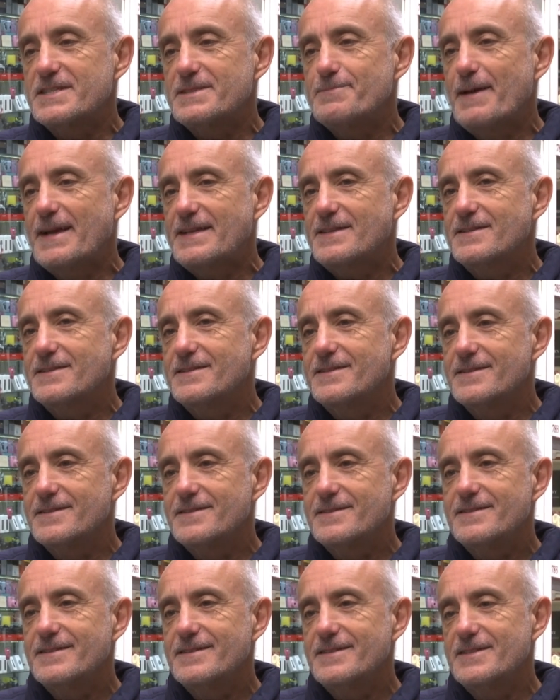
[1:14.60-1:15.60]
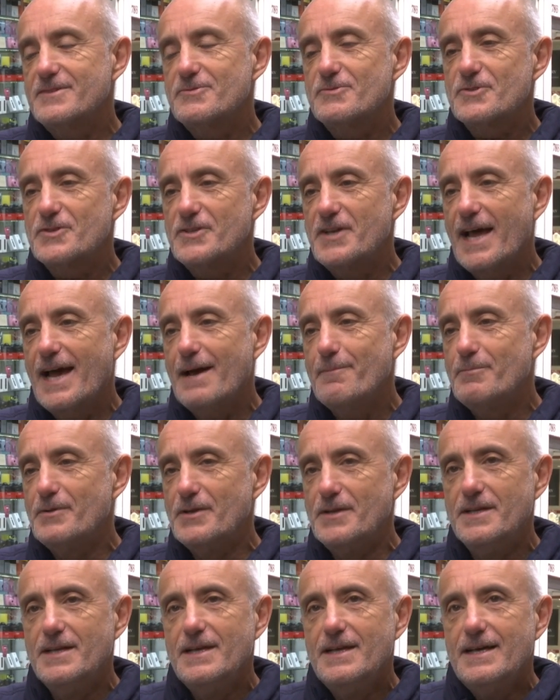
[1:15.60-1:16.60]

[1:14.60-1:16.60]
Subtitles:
expected that this was going to happen.